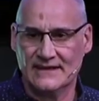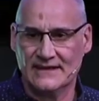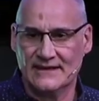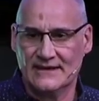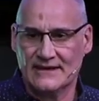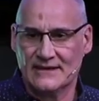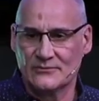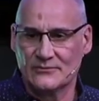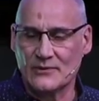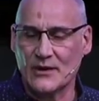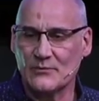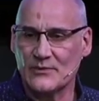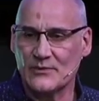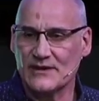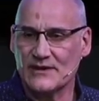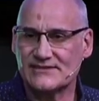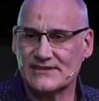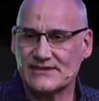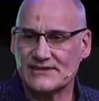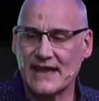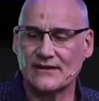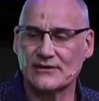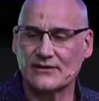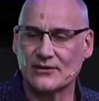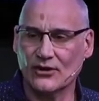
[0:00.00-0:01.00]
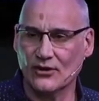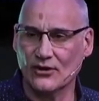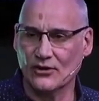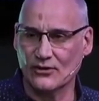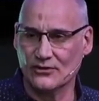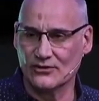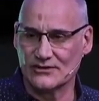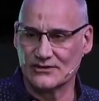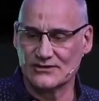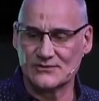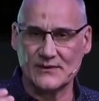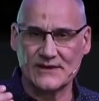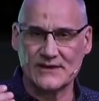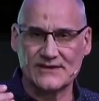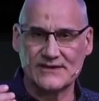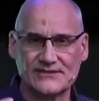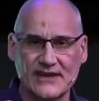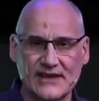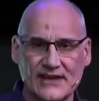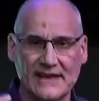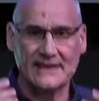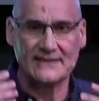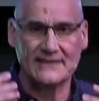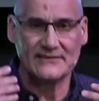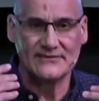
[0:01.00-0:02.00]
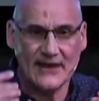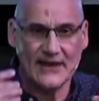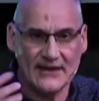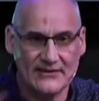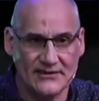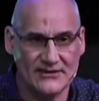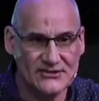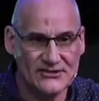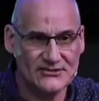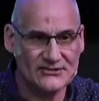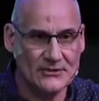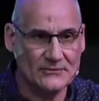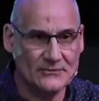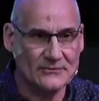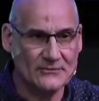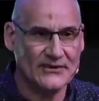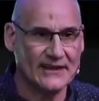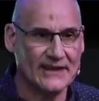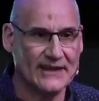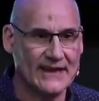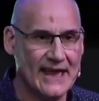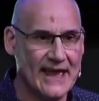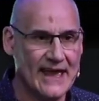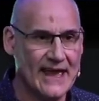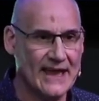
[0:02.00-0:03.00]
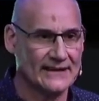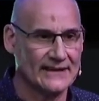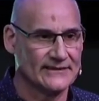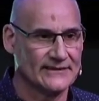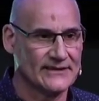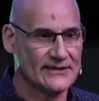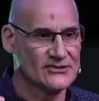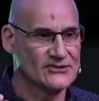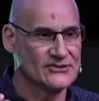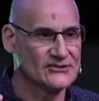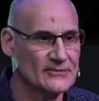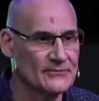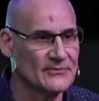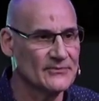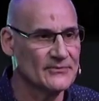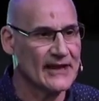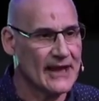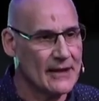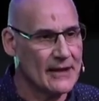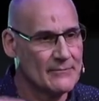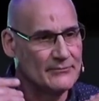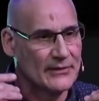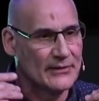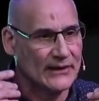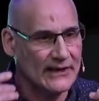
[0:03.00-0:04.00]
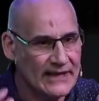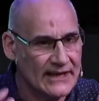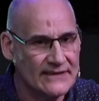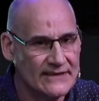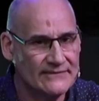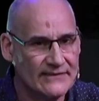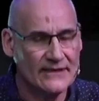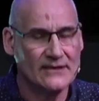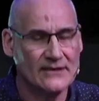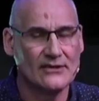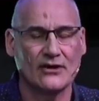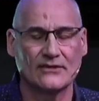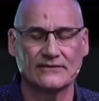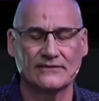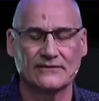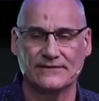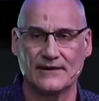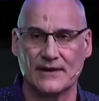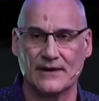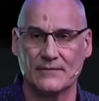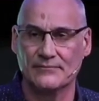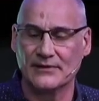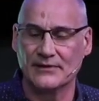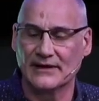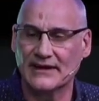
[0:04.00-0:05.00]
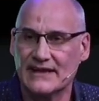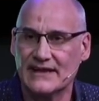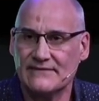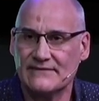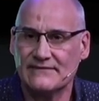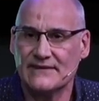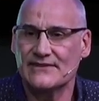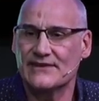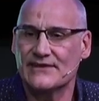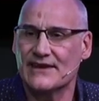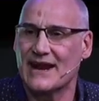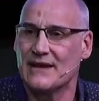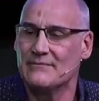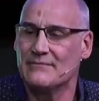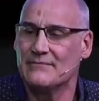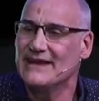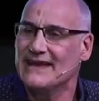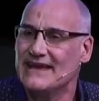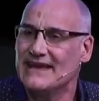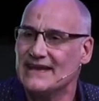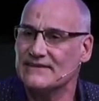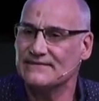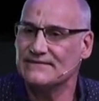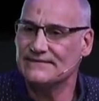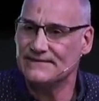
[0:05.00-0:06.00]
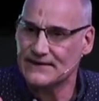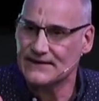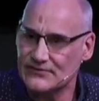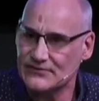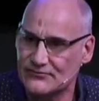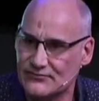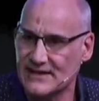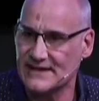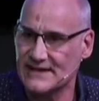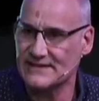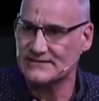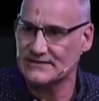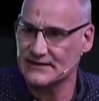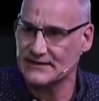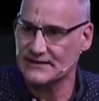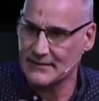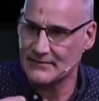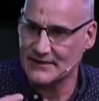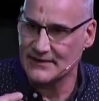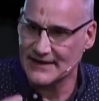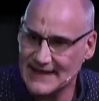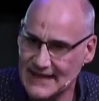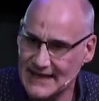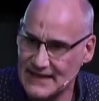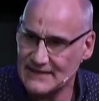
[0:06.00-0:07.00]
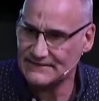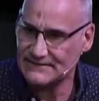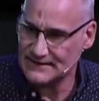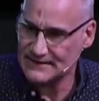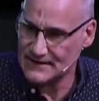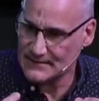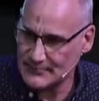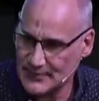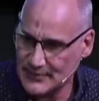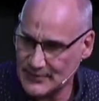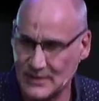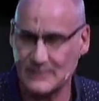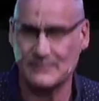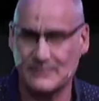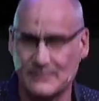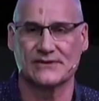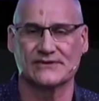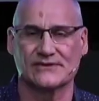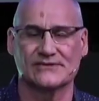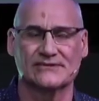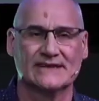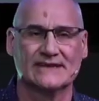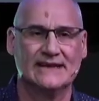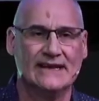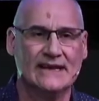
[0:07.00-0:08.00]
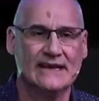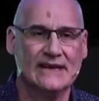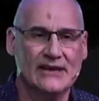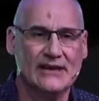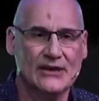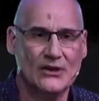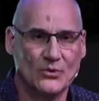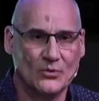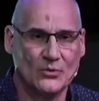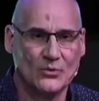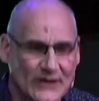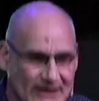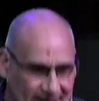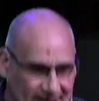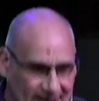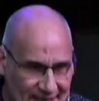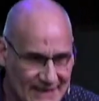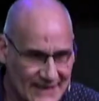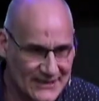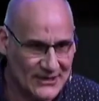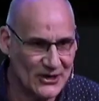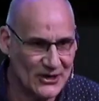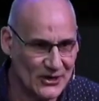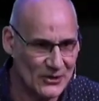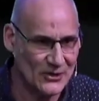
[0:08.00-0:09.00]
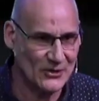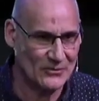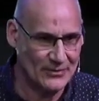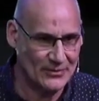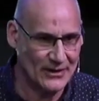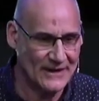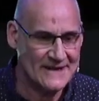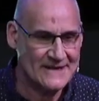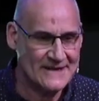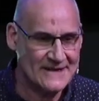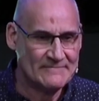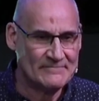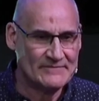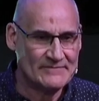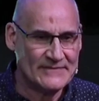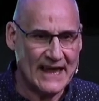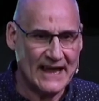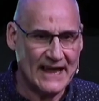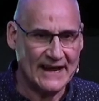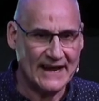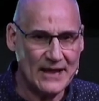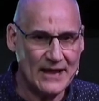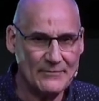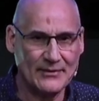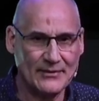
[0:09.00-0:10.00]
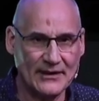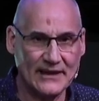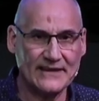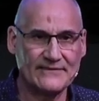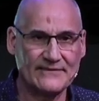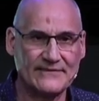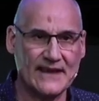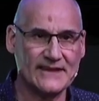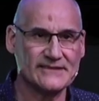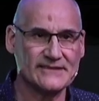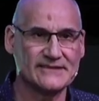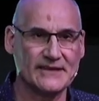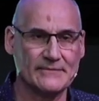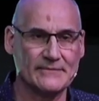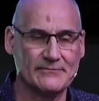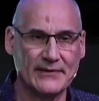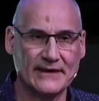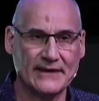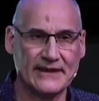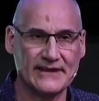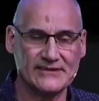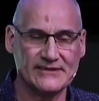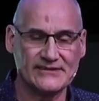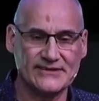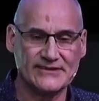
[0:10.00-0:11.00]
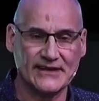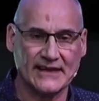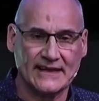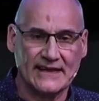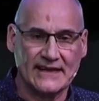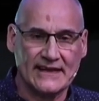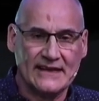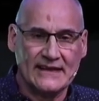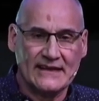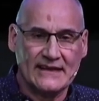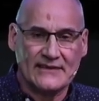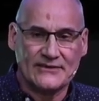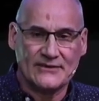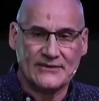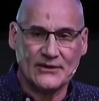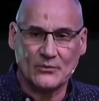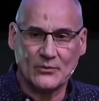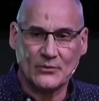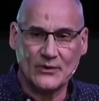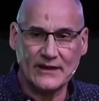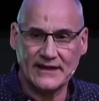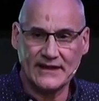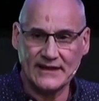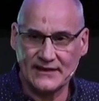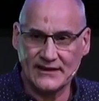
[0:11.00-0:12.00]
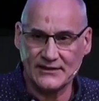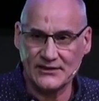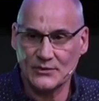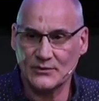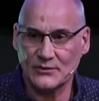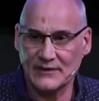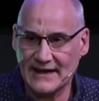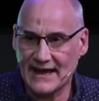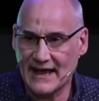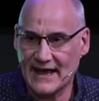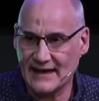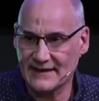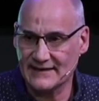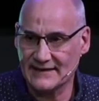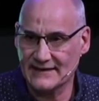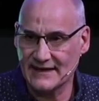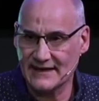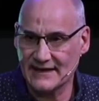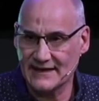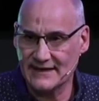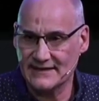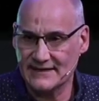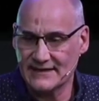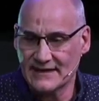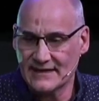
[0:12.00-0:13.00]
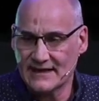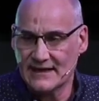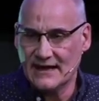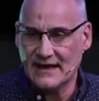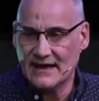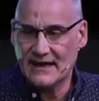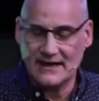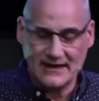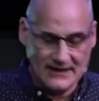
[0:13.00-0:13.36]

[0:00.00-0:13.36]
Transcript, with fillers: When we set goals, we're saying there is something ahead. There's something I'm believing God for. I'm believing that I'm here for a reason. I'm here for a purpose. We need hope. And I believe that's the biggest thing that we, you and I need uh,